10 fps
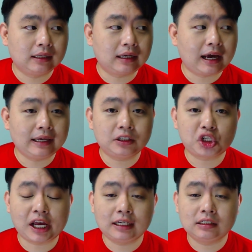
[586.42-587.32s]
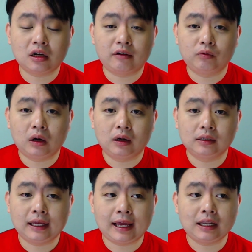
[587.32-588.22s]
higher chance of
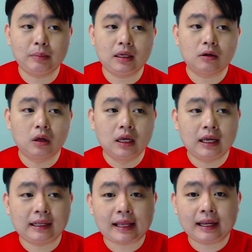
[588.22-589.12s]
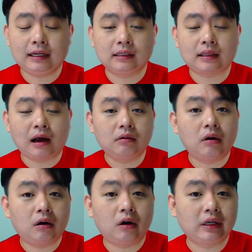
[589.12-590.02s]
the enemy attacking the town
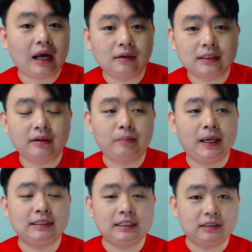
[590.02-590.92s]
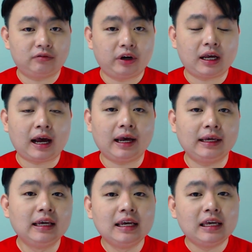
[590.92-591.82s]
hall on the outside of the base is very high.
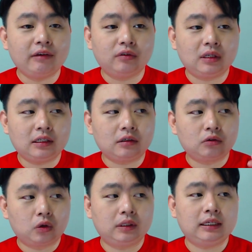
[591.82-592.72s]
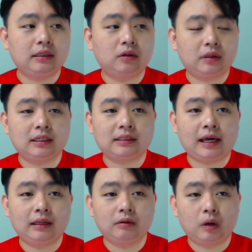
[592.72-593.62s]
If you did not notice
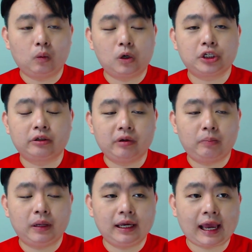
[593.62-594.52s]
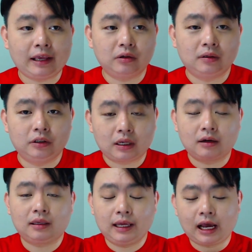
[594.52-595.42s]
that, watch the replay and you
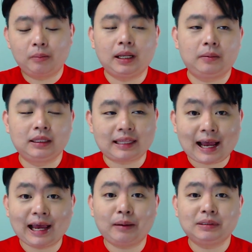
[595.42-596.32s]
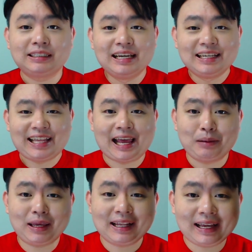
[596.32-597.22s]
calculate how many times the
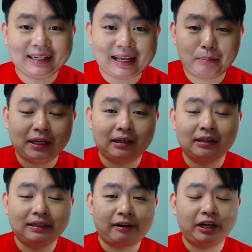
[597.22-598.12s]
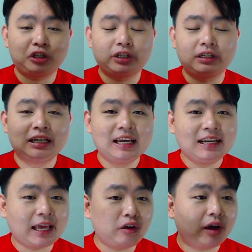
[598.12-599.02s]
enemy attacked that particular direction,
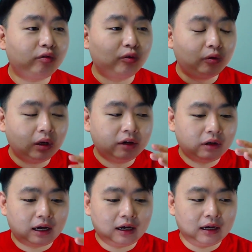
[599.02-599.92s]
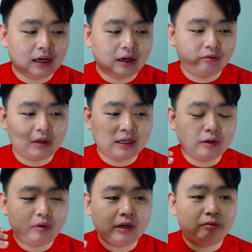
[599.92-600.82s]
then you have to either
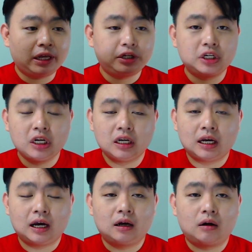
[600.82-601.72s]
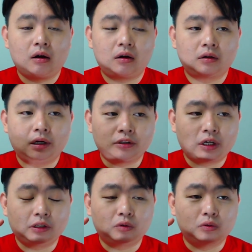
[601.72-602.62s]
rearrange or
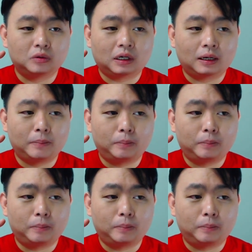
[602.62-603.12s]
try to